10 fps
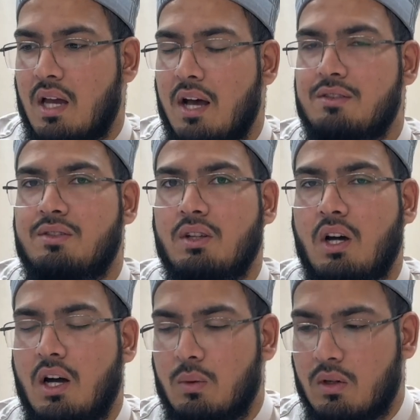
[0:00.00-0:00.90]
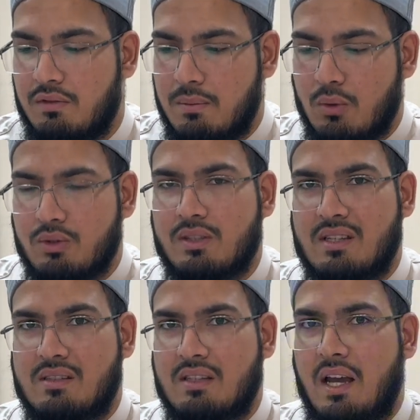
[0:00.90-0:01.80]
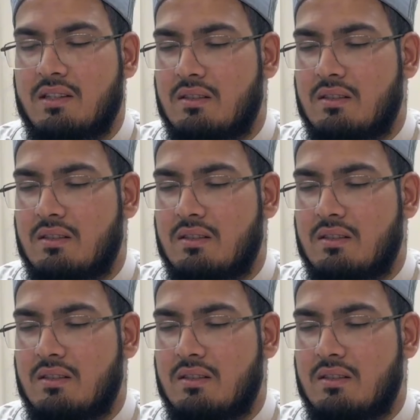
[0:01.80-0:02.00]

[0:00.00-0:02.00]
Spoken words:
as-sighar, one of the most concise,